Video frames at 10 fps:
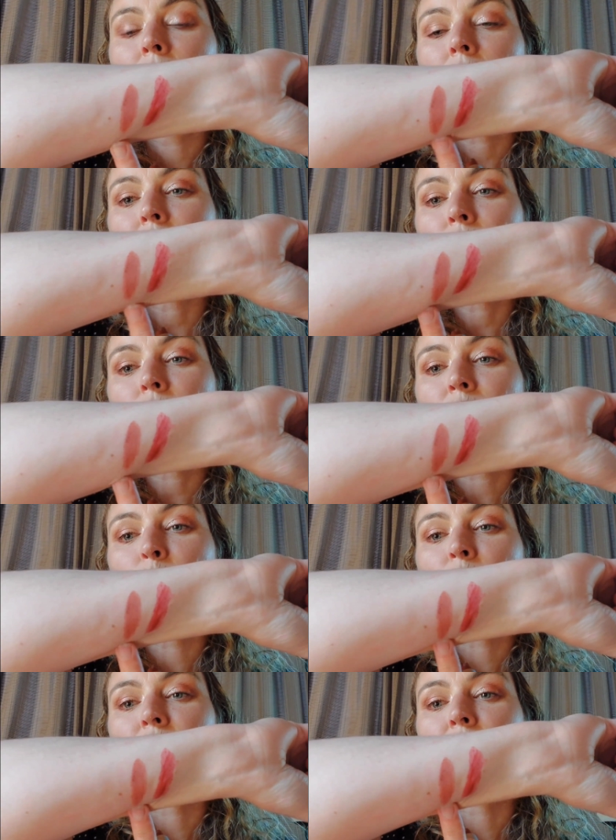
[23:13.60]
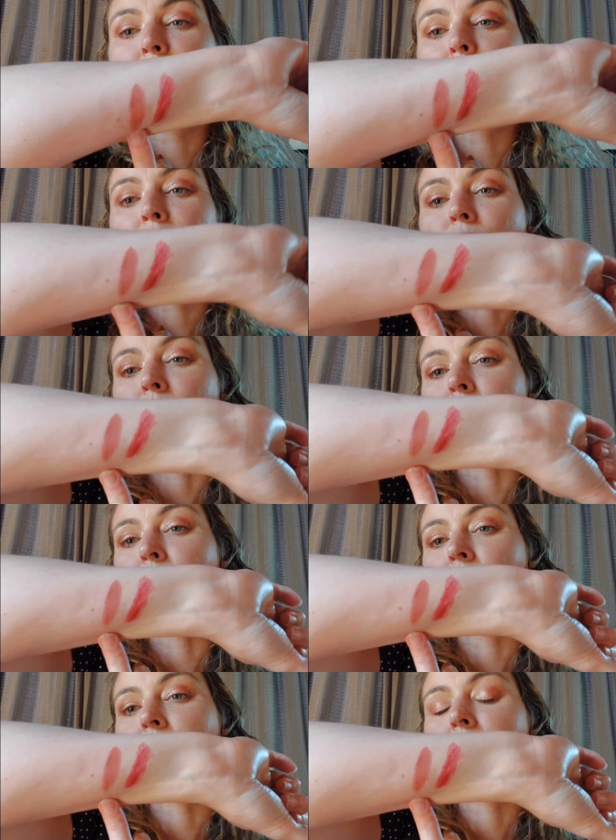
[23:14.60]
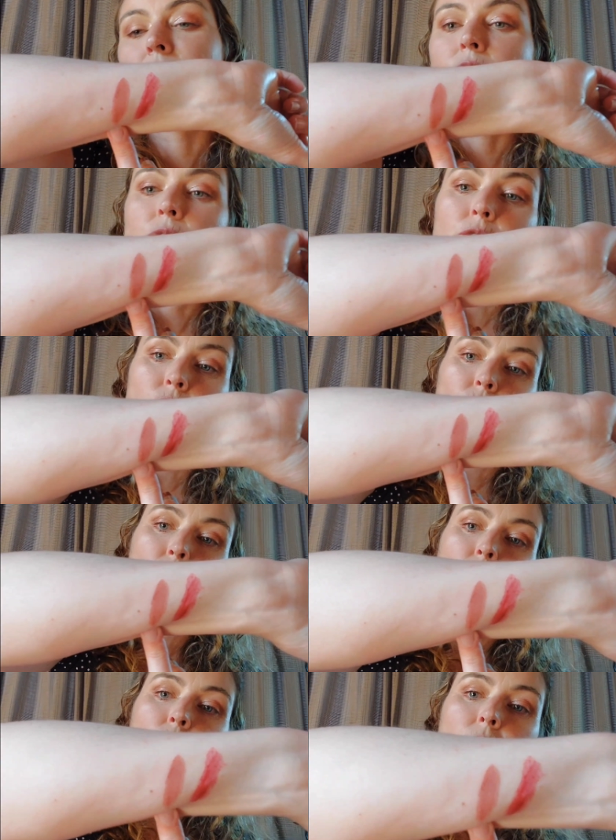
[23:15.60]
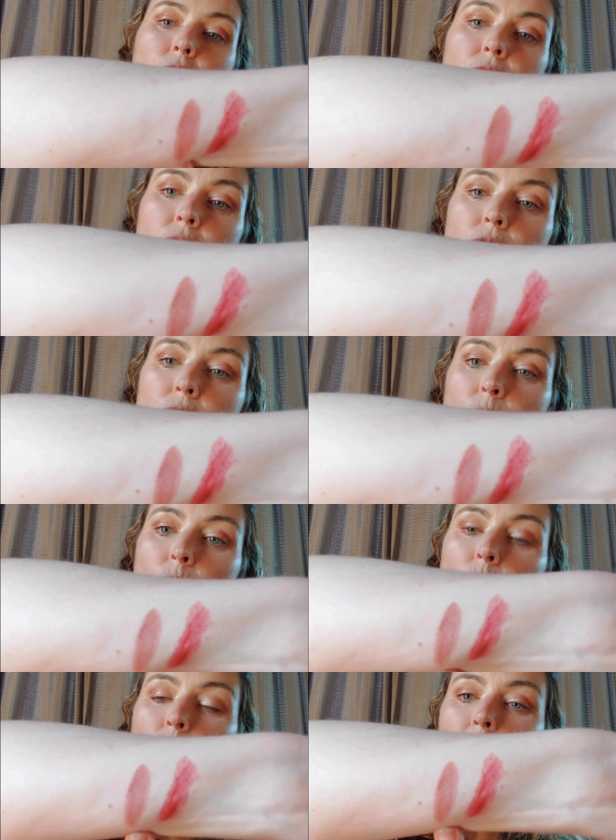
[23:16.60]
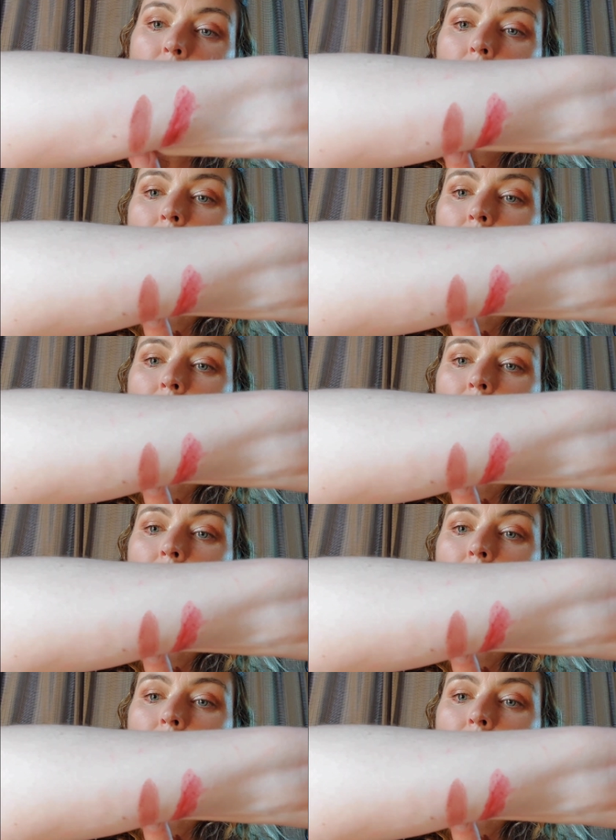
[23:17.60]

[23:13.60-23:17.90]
This is sort of more of a neutral nude, isn't it? It's not too cool, it's not too warm.